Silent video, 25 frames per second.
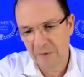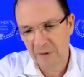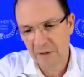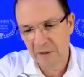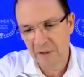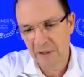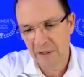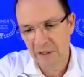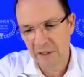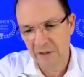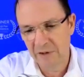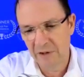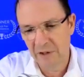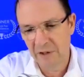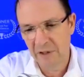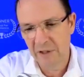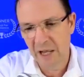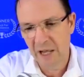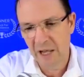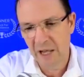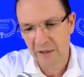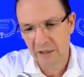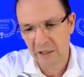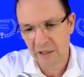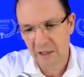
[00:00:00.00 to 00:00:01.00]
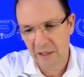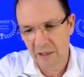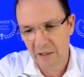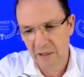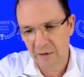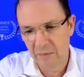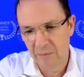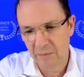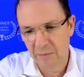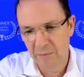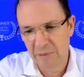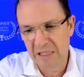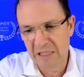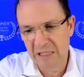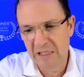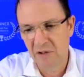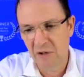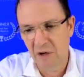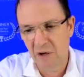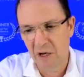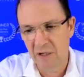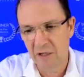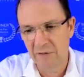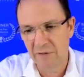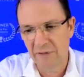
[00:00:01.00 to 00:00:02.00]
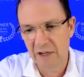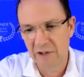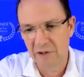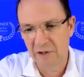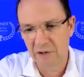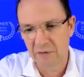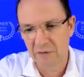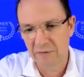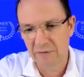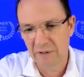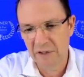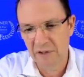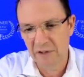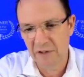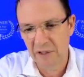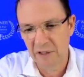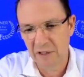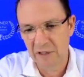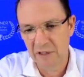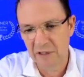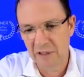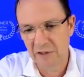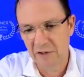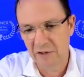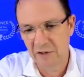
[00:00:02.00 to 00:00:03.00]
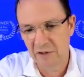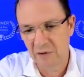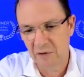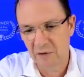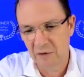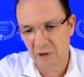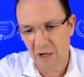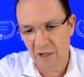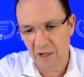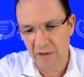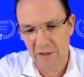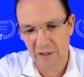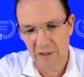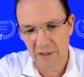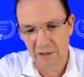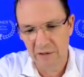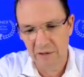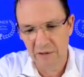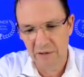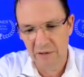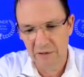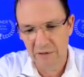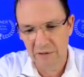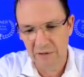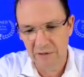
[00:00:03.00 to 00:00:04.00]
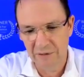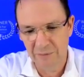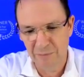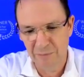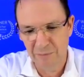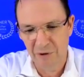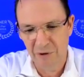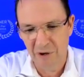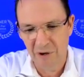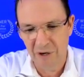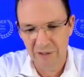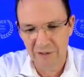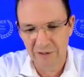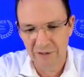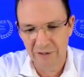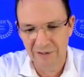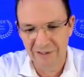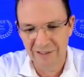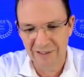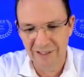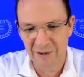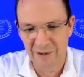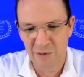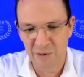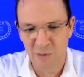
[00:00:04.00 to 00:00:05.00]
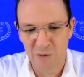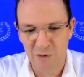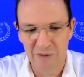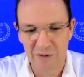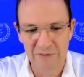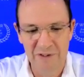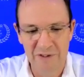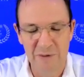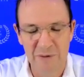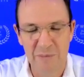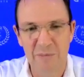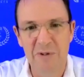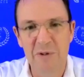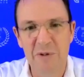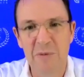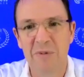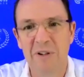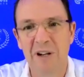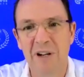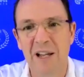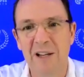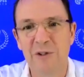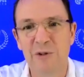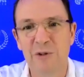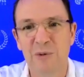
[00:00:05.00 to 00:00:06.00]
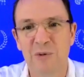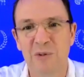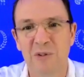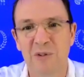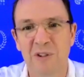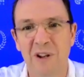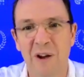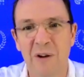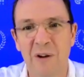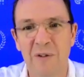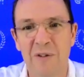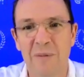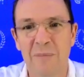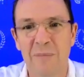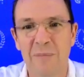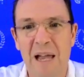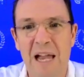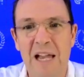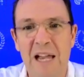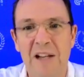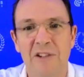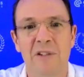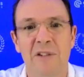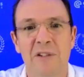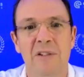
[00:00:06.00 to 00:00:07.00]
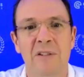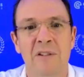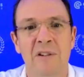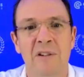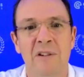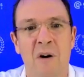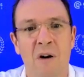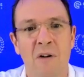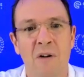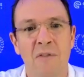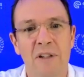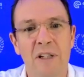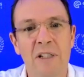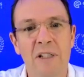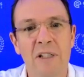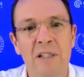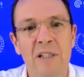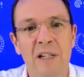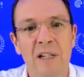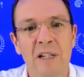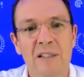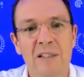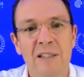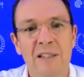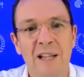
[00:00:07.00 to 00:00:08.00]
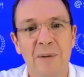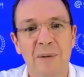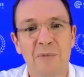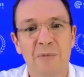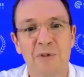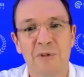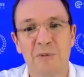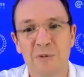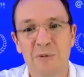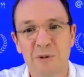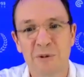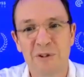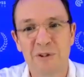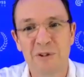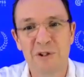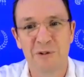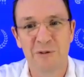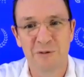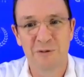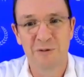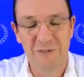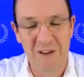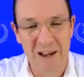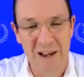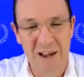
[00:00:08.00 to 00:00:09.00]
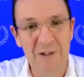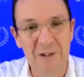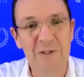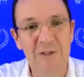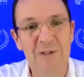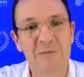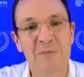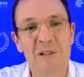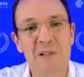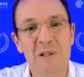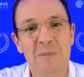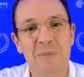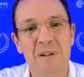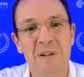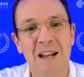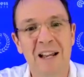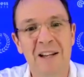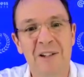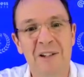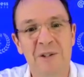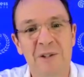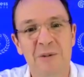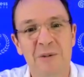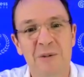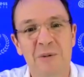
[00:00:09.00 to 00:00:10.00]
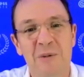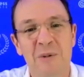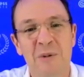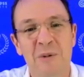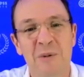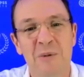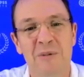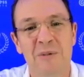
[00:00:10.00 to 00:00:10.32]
is another big side of angel investing, and this is, I think, Brian, all of us in Brisbane Angels know the passion of it comes from the original founder of Brisbane Angels, who,